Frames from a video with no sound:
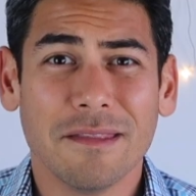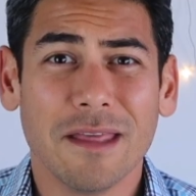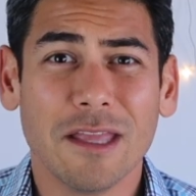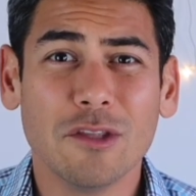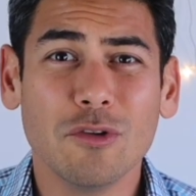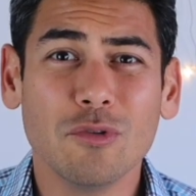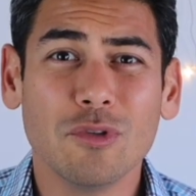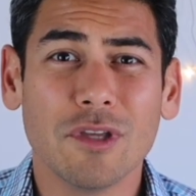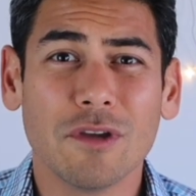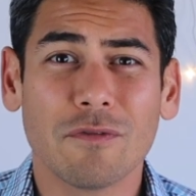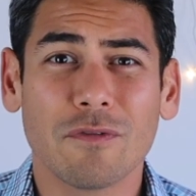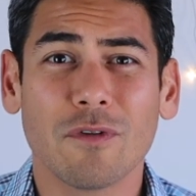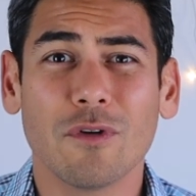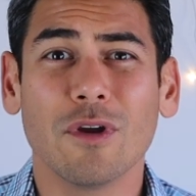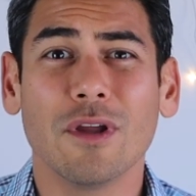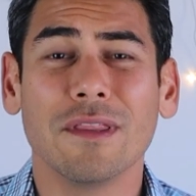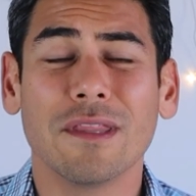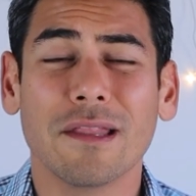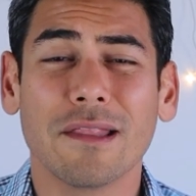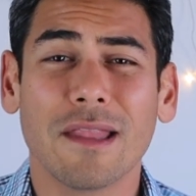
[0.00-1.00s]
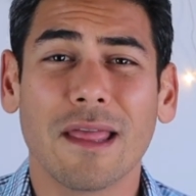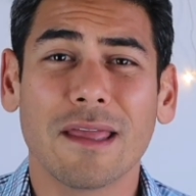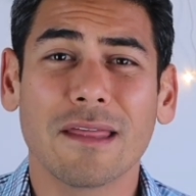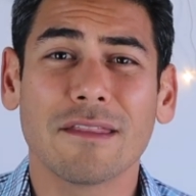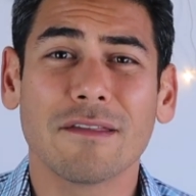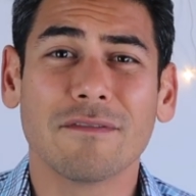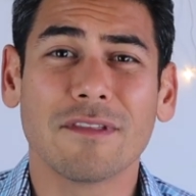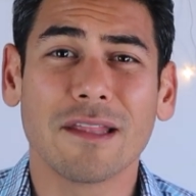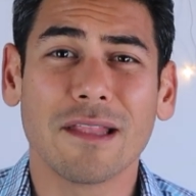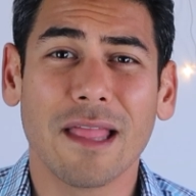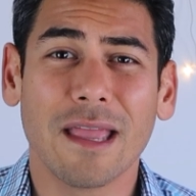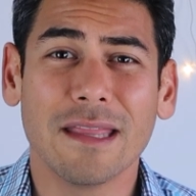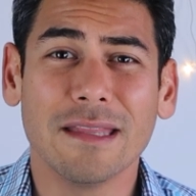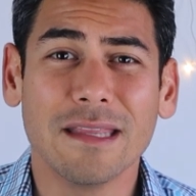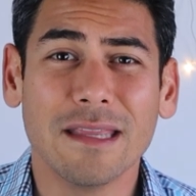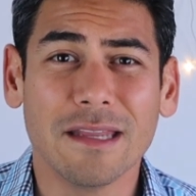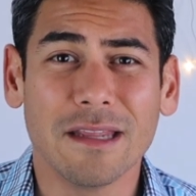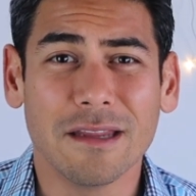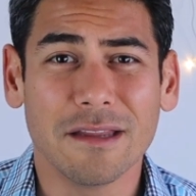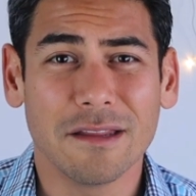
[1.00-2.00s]
they do differ in the length of delay
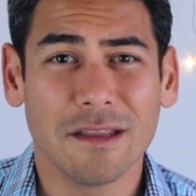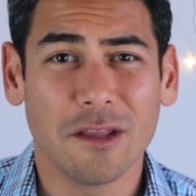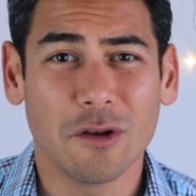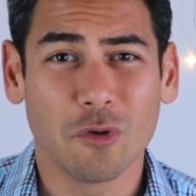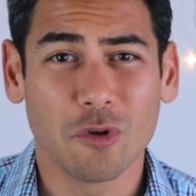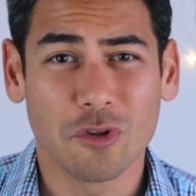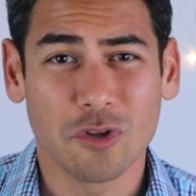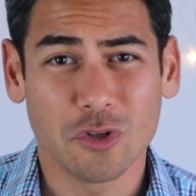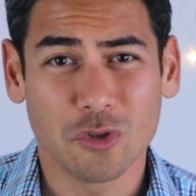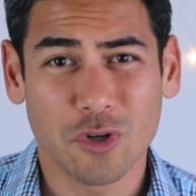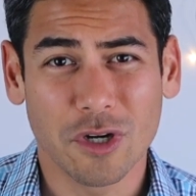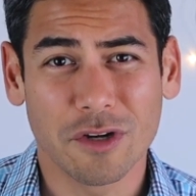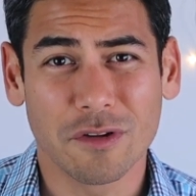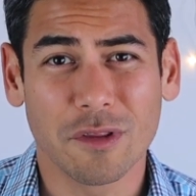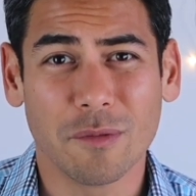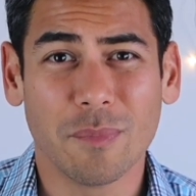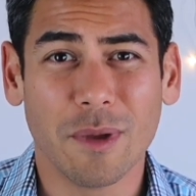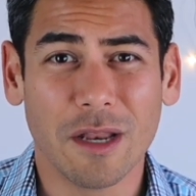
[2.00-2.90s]
needed in order to trigger the